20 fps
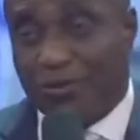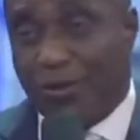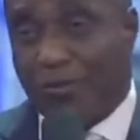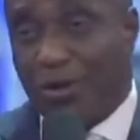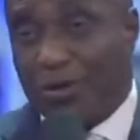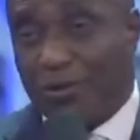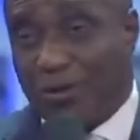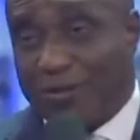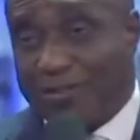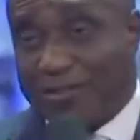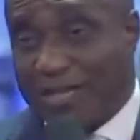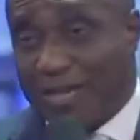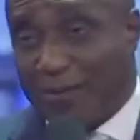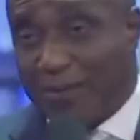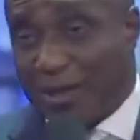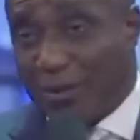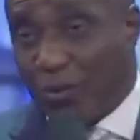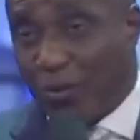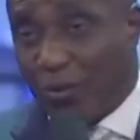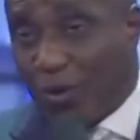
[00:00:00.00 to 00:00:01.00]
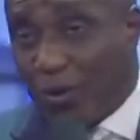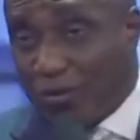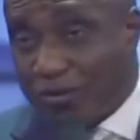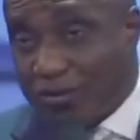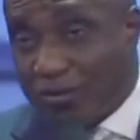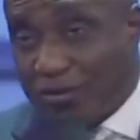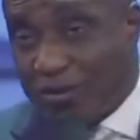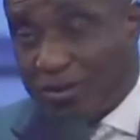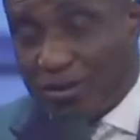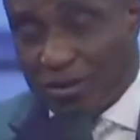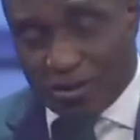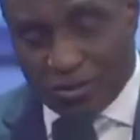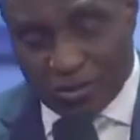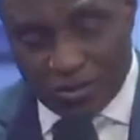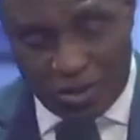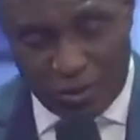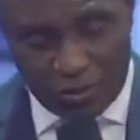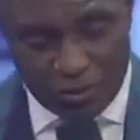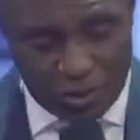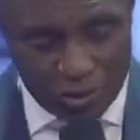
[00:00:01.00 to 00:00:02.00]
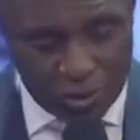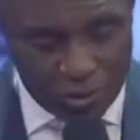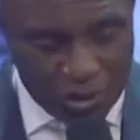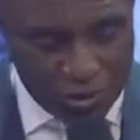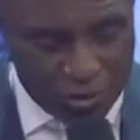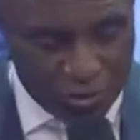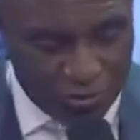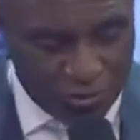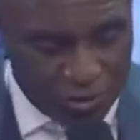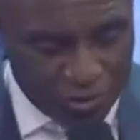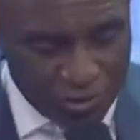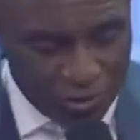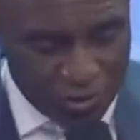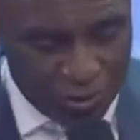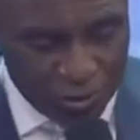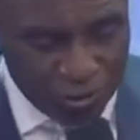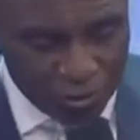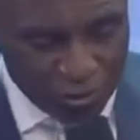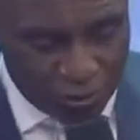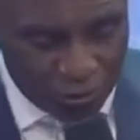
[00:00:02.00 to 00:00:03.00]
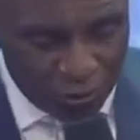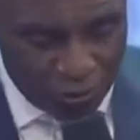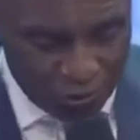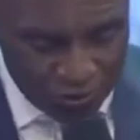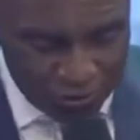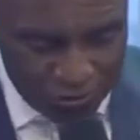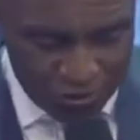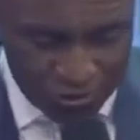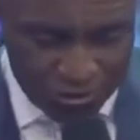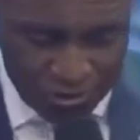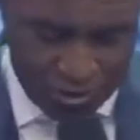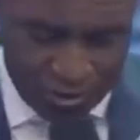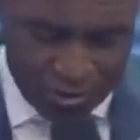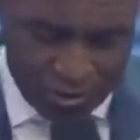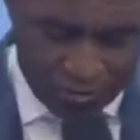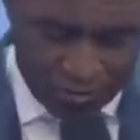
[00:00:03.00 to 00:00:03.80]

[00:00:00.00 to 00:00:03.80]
so much was said about words, so I will not dwell too much. Wrong use of words.